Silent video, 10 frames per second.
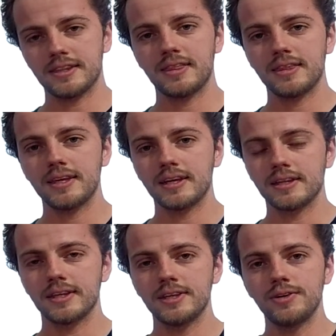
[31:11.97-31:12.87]
thing
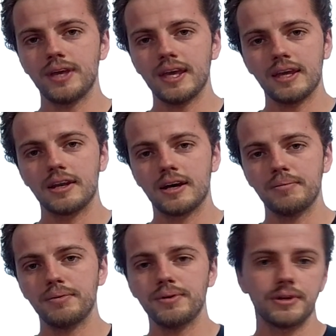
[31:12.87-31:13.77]
that you cannot
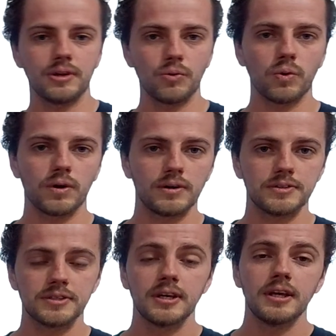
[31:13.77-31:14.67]
put into words.
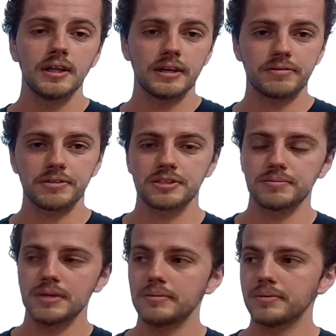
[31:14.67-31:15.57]
Like for some
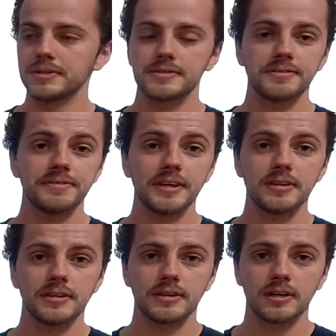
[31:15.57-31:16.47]
people it's faith
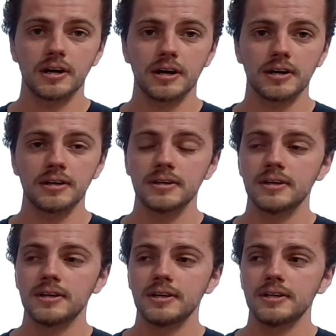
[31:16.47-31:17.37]
in God.
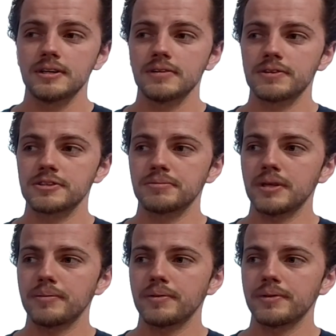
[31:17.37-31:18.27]
For some
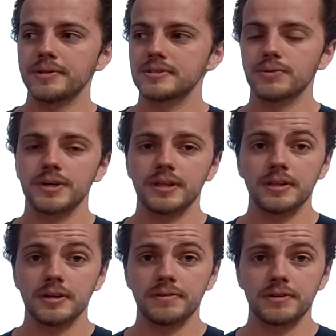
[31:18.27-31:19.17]
people it's the way they
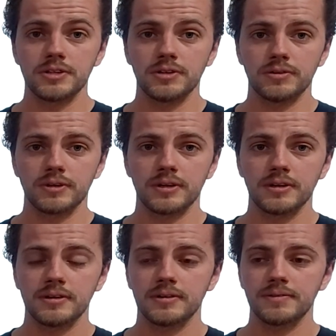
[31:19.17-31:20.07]
love their children.
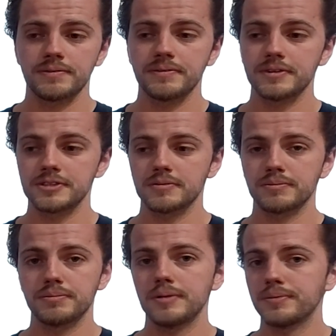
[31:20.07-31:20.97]
For some
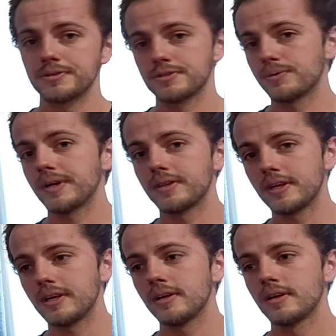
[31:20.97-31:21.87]
people it's the way
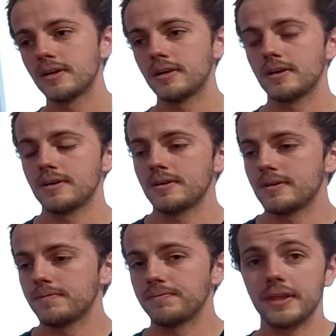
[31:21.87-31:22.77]

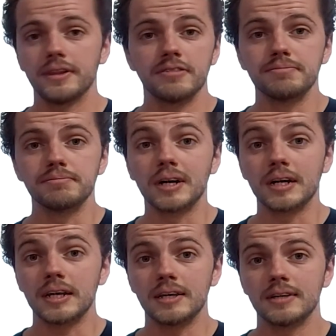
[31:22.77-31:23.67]
they love
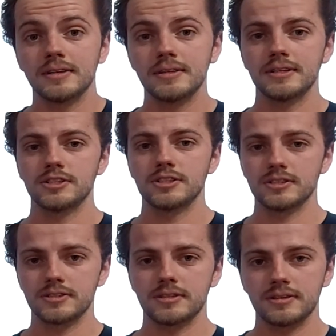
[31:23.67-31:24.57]
money. It's just,